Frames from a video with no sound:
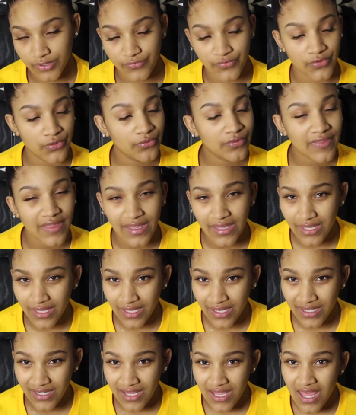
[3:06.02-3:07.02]
If you
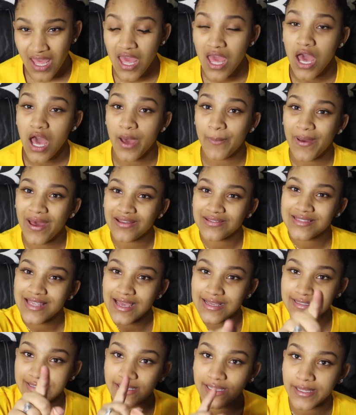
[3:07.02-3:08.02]
thinking about
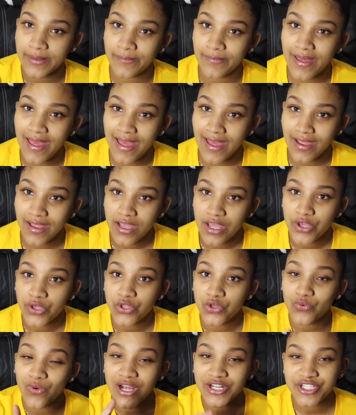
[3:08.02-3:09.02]
texting him back.
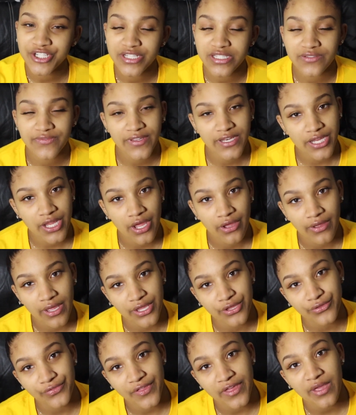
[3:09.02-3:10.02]
You watching this video
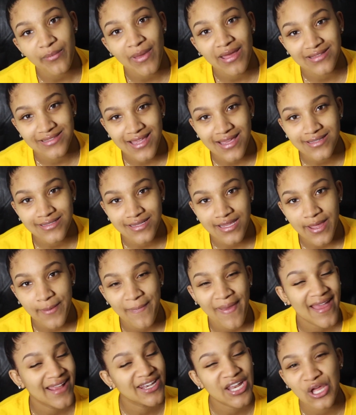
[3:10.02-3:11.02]
and you thinking about texting
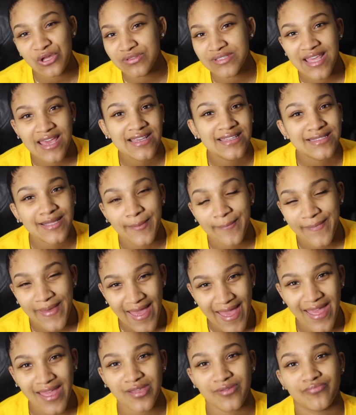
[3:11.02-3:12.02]
him back, don't text him
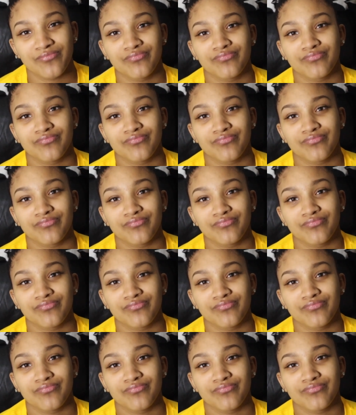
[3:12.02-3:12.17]
back.